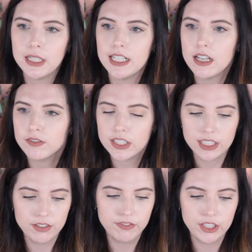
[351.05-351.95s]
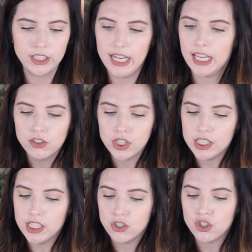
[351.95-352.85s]
mean, I definitely feel like
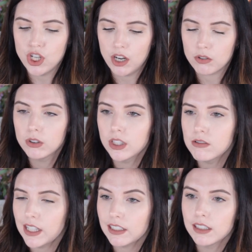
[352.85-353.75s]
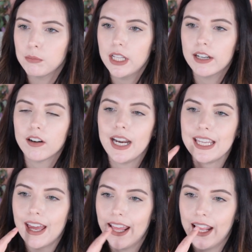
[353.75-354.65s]
just in general using a lip liner, I
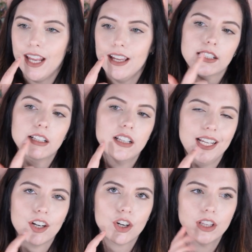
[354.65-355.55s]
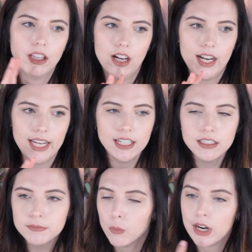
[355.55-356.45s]
get a cleaner line
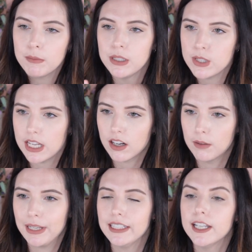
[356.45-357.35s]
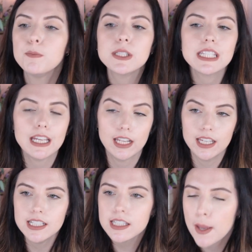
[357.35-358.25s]
when I'm using it on my lips. It
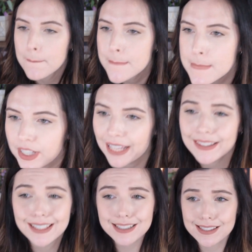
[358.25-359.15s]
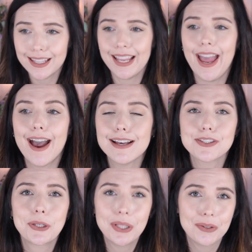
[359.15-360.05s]
is, I think it's like
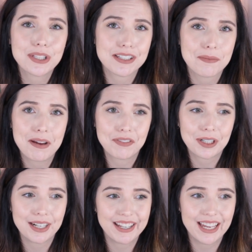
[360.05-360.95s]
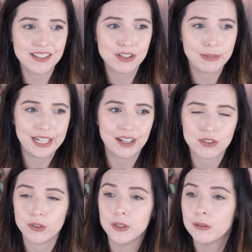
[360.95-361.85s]
as close as I'm ever gonna get to my
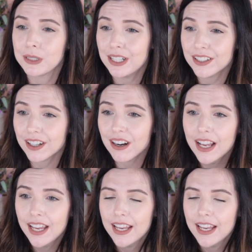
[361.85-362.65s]
natural lip color.